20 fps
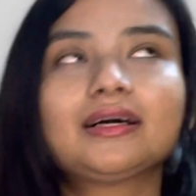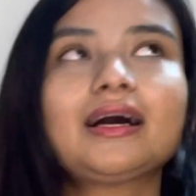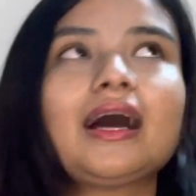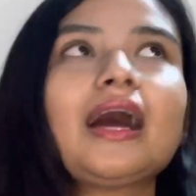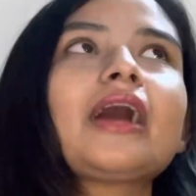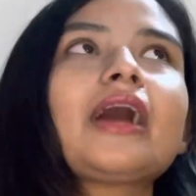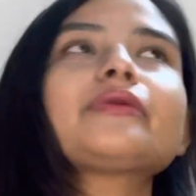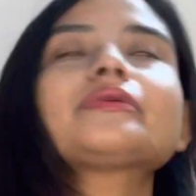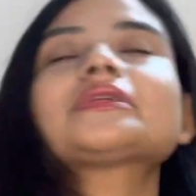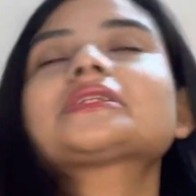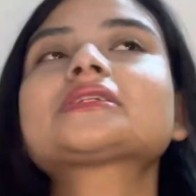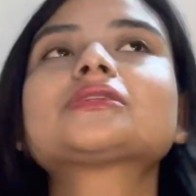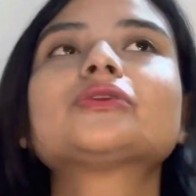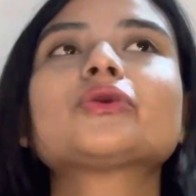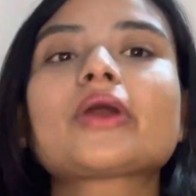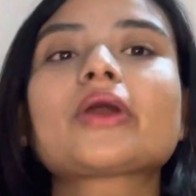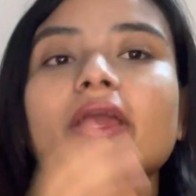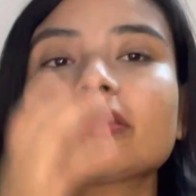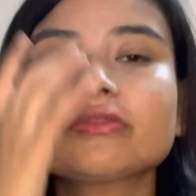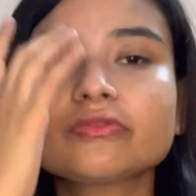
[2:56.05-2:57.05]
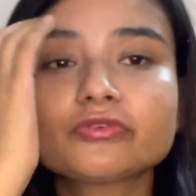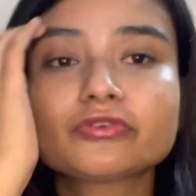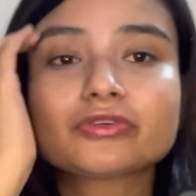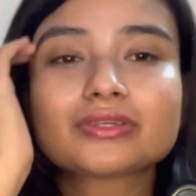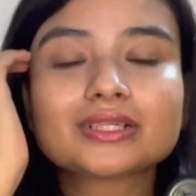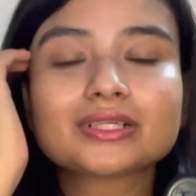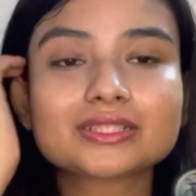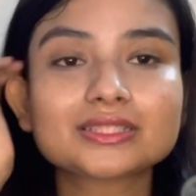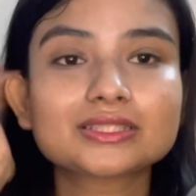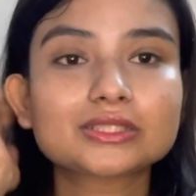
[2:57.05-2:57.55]
I was looking for
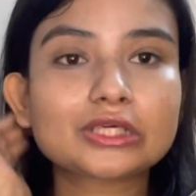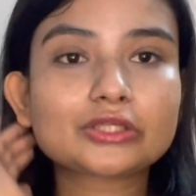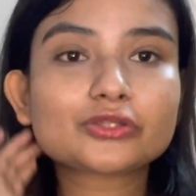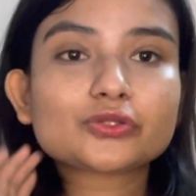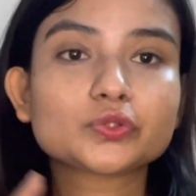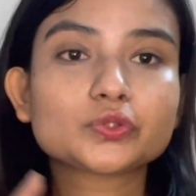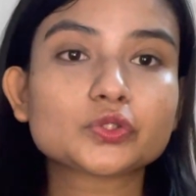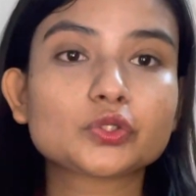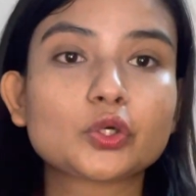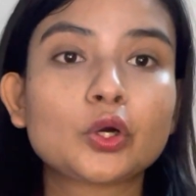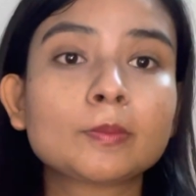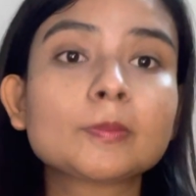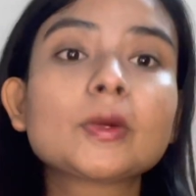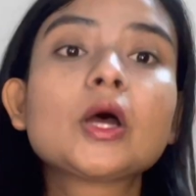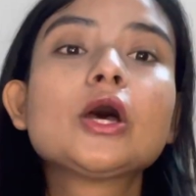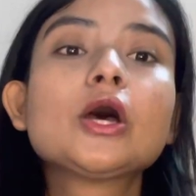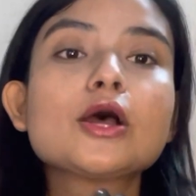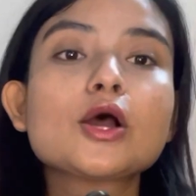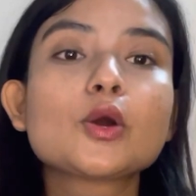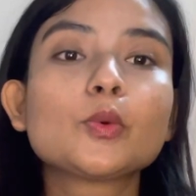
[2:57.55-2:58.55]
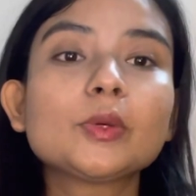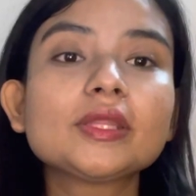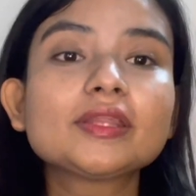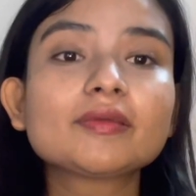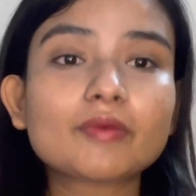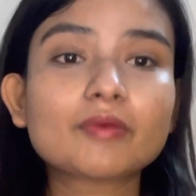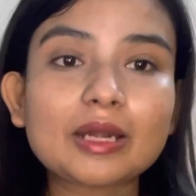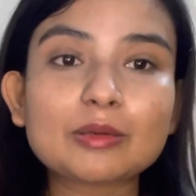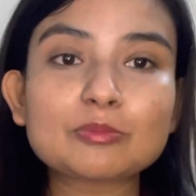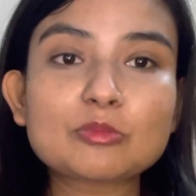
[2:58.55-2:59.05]
a stethoscope with
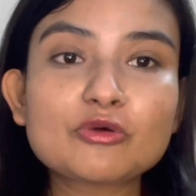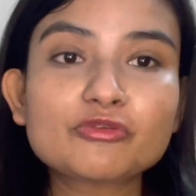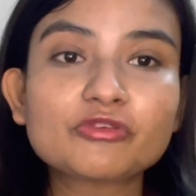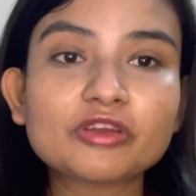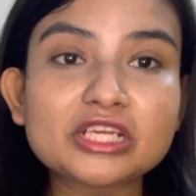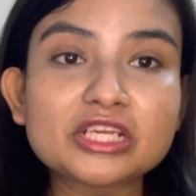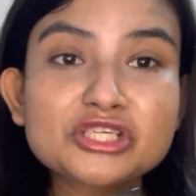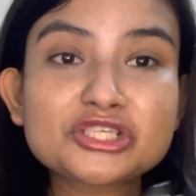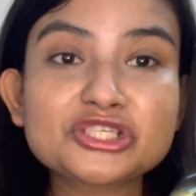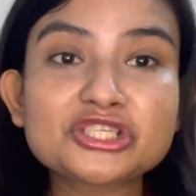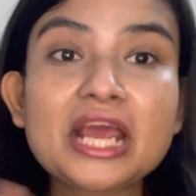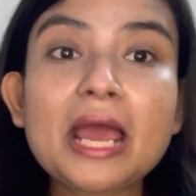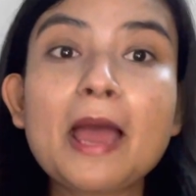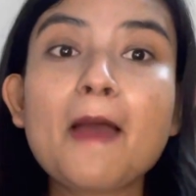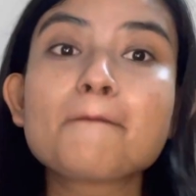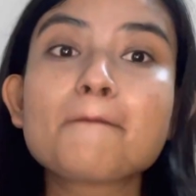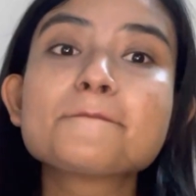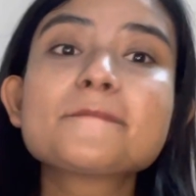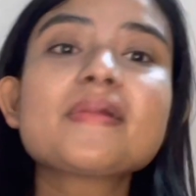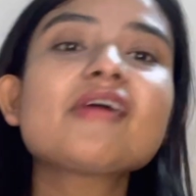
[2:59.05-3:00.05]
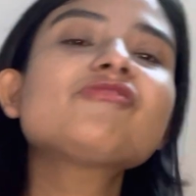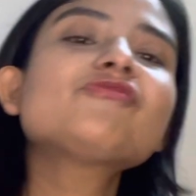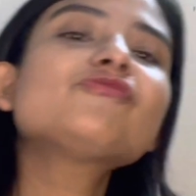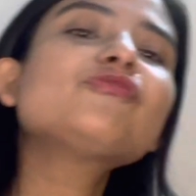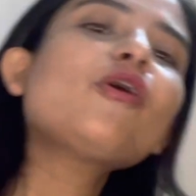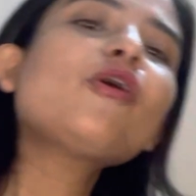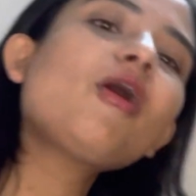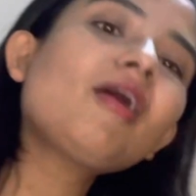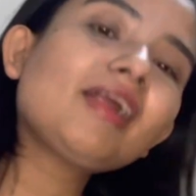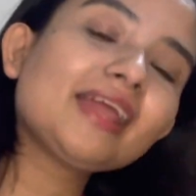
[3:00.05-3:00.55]
rainbow finish
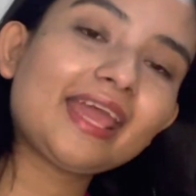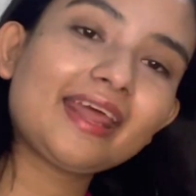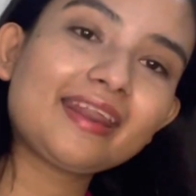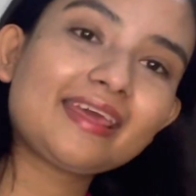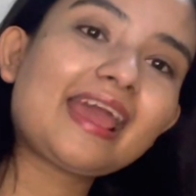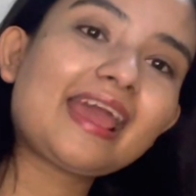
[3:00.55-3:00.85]
before getting